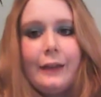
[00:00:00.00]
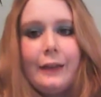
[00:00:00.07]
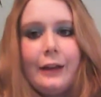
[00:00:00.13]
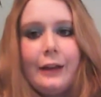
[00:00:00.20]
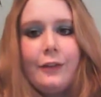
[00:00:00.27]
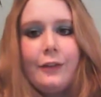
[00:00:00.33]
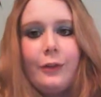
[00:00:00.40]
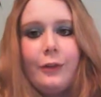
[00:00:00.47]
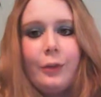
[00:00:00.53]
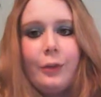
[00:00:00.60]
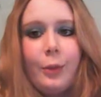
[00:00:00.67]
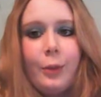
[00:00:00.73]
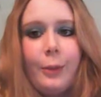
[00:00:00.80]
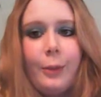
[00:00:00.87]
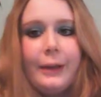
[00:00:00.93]
and then as soon as he
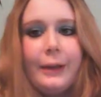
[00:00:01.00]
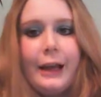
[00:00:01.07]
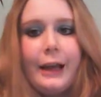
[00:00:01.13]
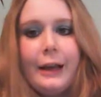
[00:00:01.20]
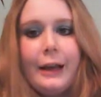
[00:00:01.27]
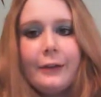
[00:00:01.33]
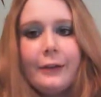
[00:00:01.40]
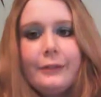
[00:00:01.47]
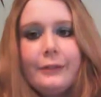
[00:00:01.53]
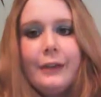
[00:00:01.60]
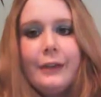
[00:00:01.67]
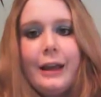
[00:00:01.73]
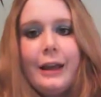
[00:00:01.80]
was wheeling me down,